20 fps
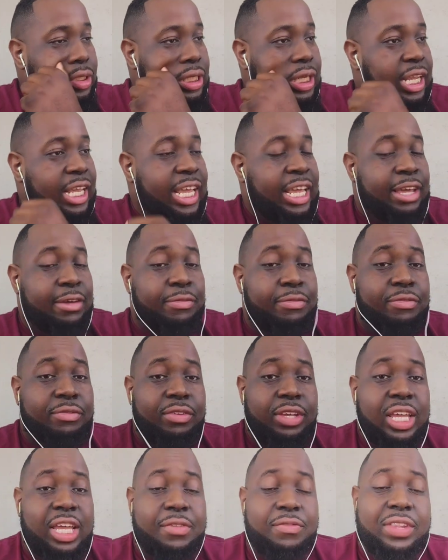if
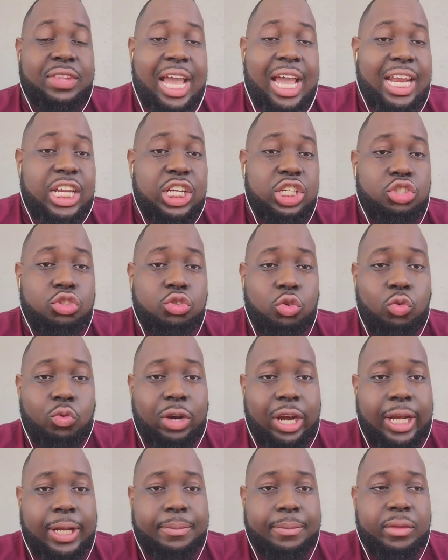if that is true,
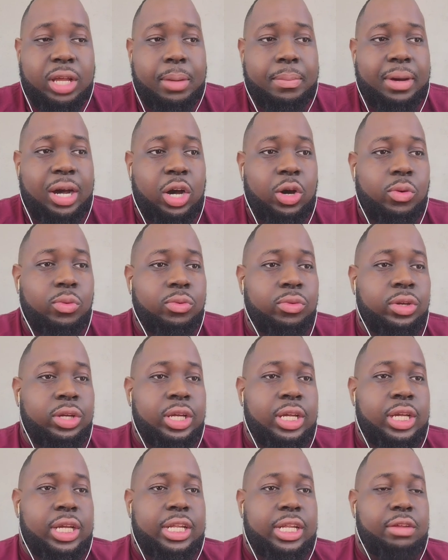right, about
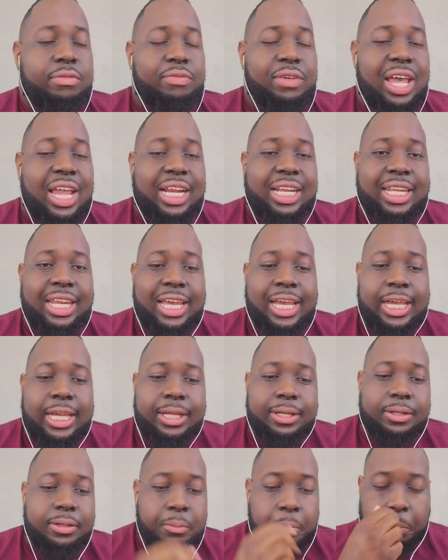the fact
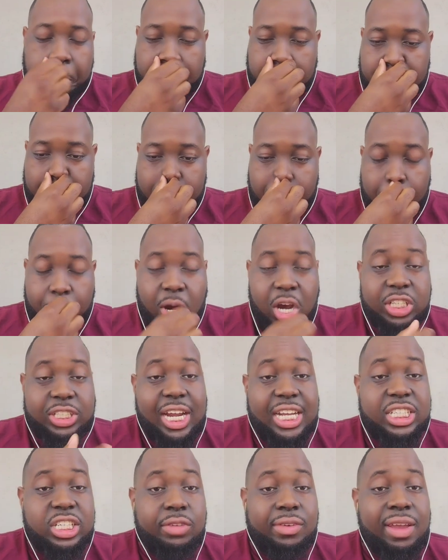that Lamar
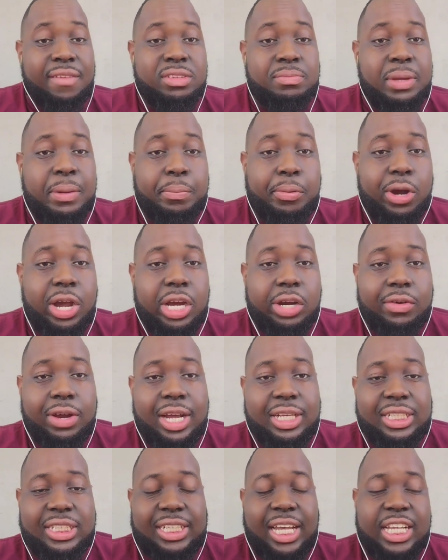Jackson and the Ravens made
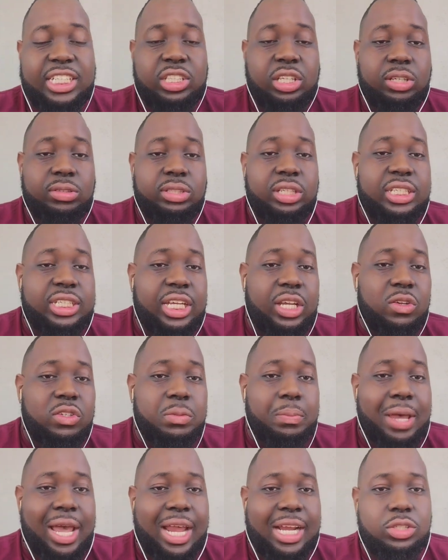progress, he takes the, the deals
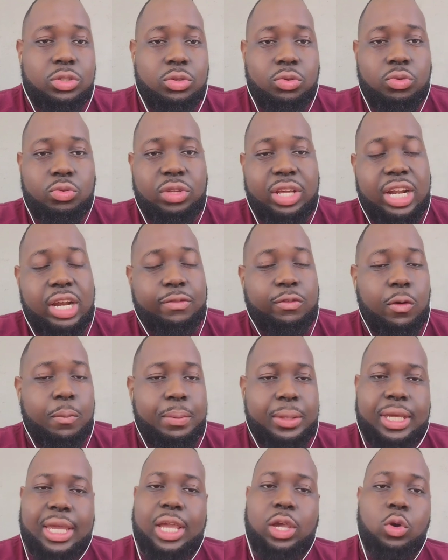back to the
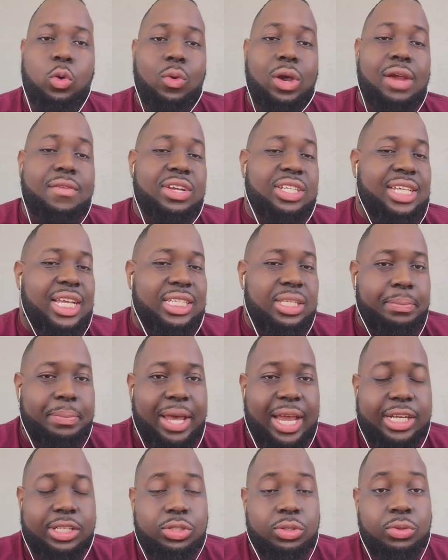NFLPA or whoever he takes it
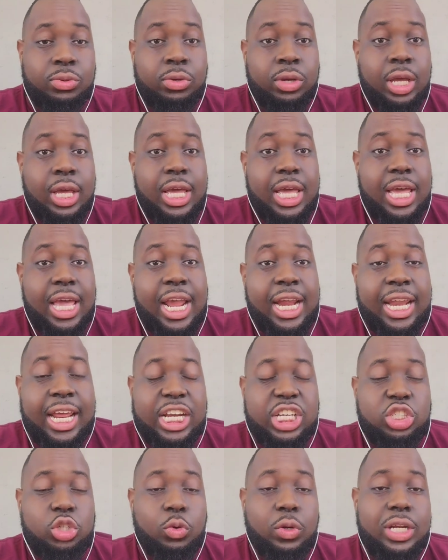back to, and they
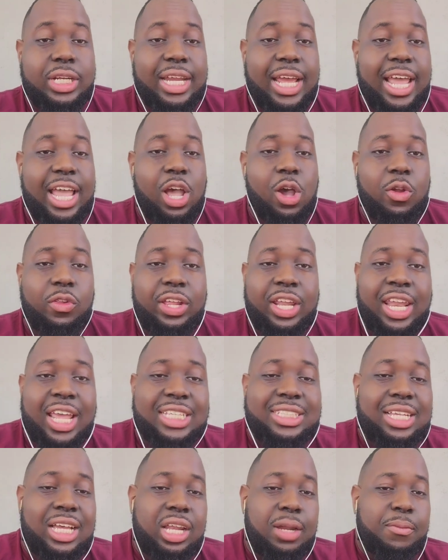shoot it down. The
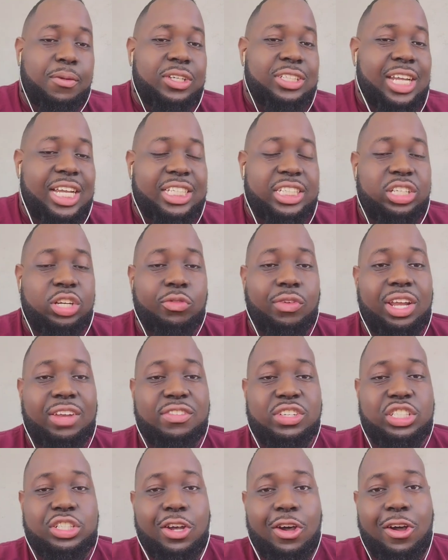next time Lamar Jackson and the
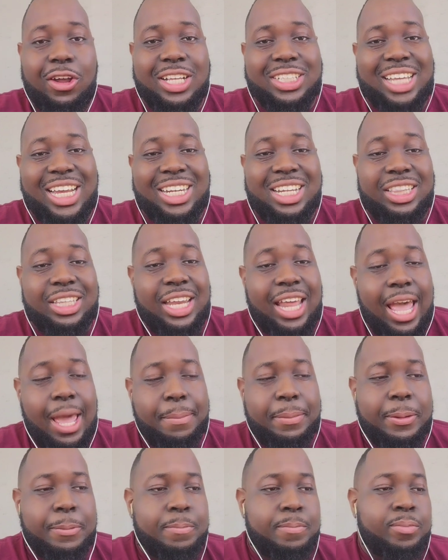Ravens talk, it's like nothing
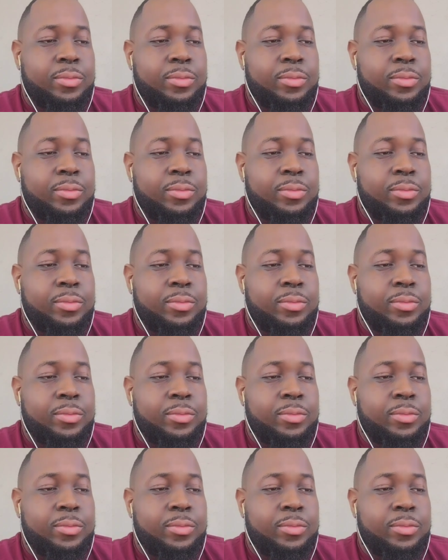happened.